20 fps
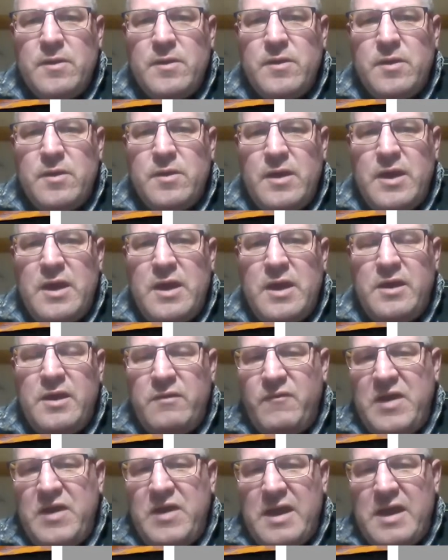And in the
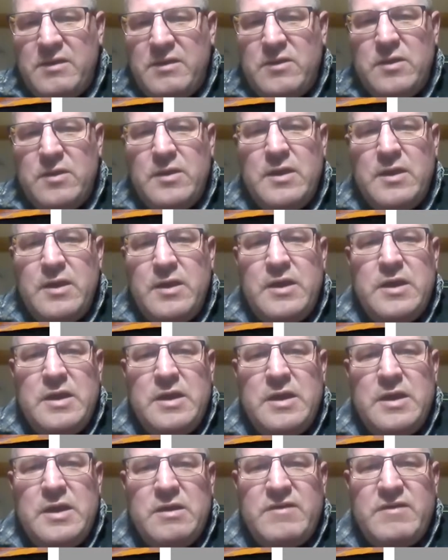end, it's
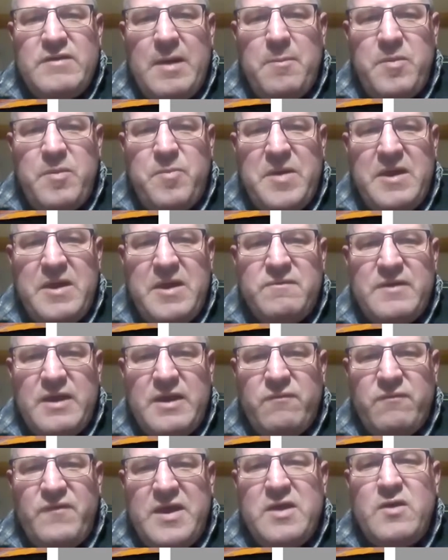happy pigs and
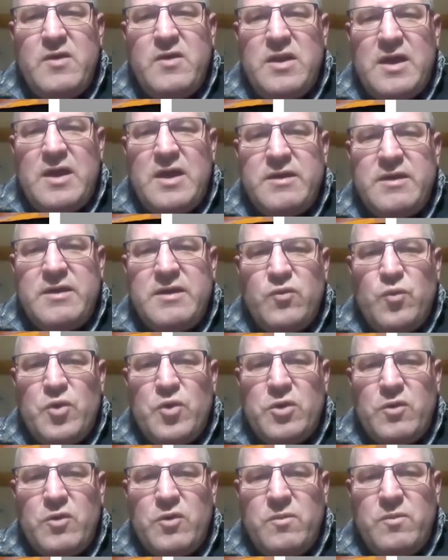they like to
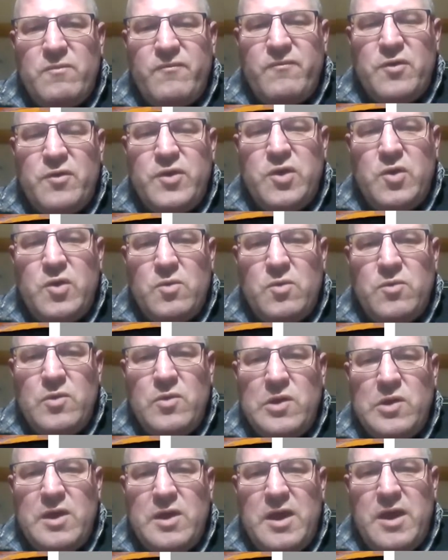work for you.
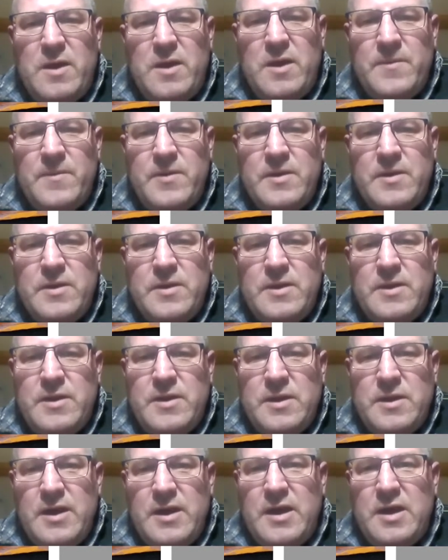Yeah.
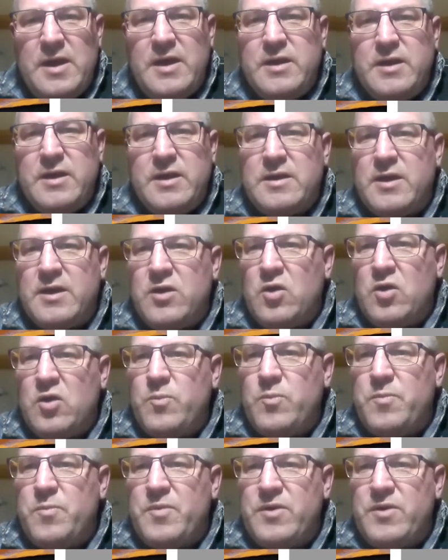And I
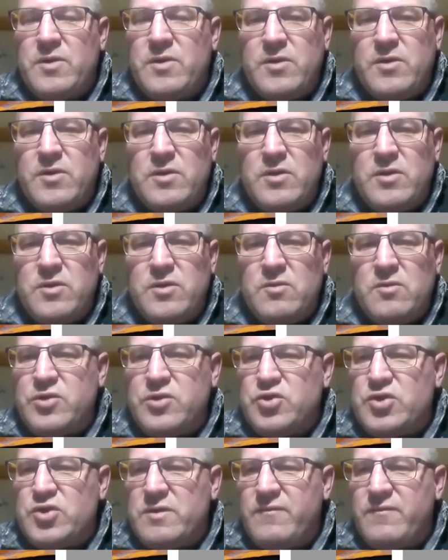hope you
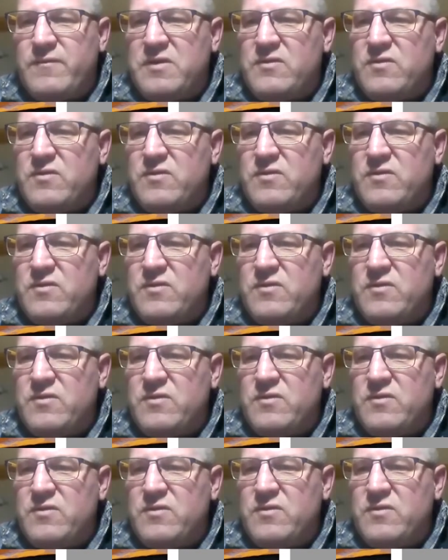enjoy this
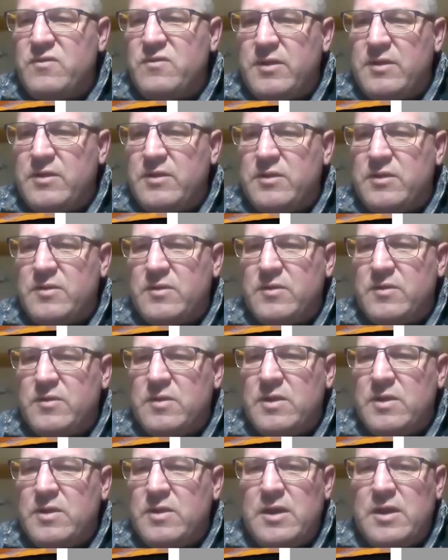presentation, and
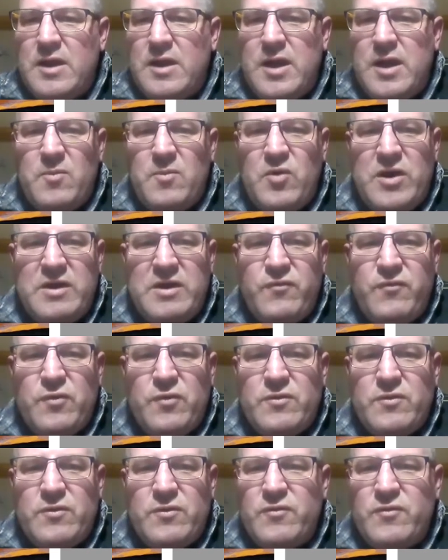I'm ready
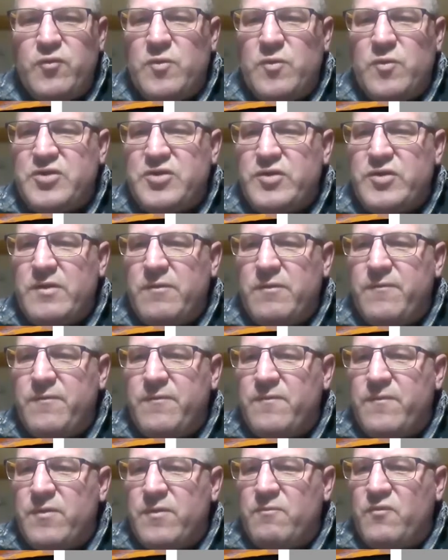for a question
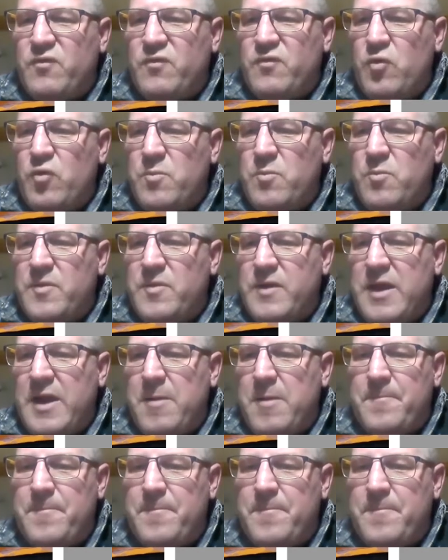from the group. Yeah.